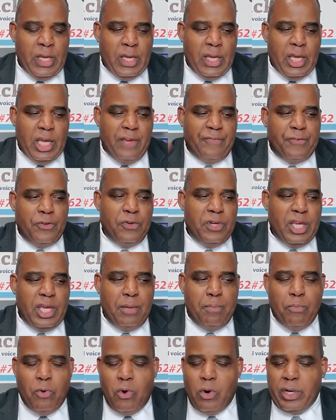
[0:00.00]
If you
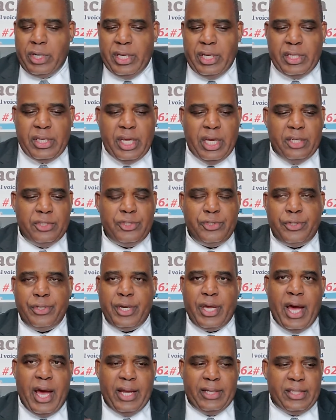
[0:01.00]
need more details, you can
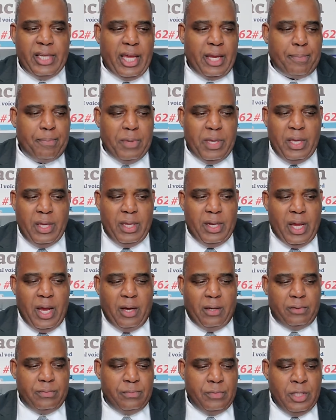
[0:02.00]
contact me and
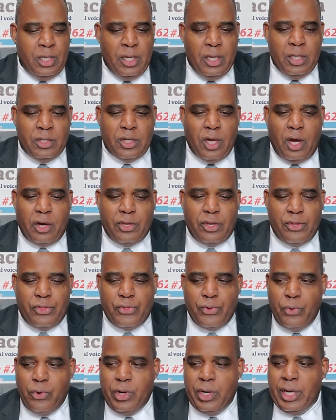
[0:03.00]
I'll talk you
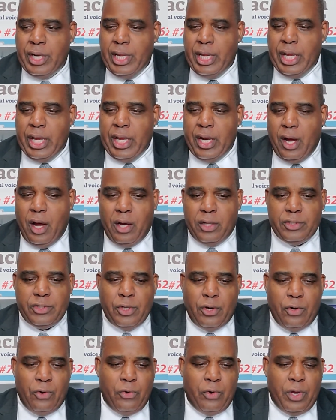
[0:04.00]
through it. And
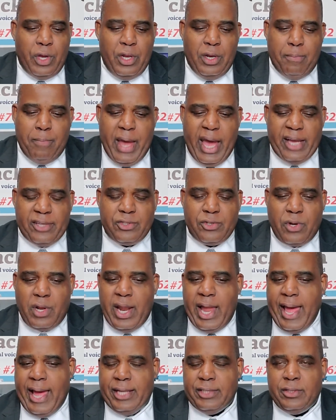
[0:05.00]
also in the
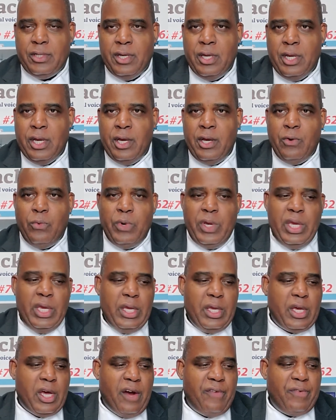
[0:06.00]
masterclass, we
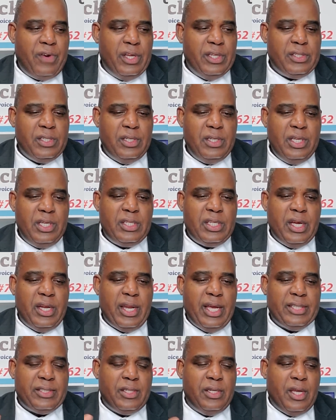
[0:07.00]
cover this in detail. And
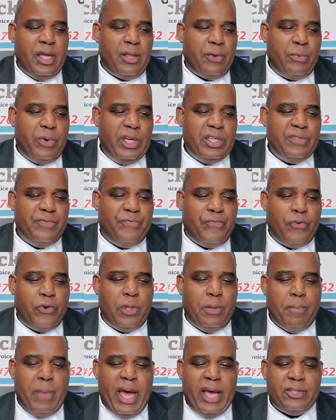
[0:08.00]
that's another reason for
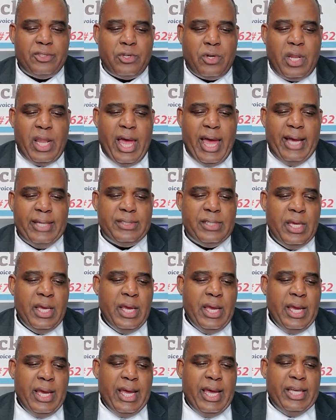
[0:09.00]
the masterclass
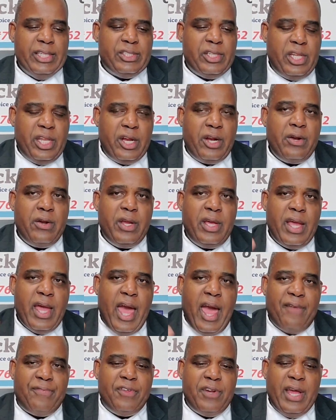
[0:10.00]
is literally
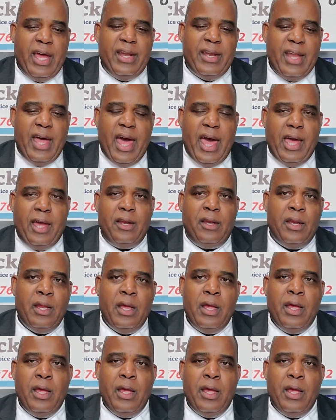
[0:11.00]
after that 9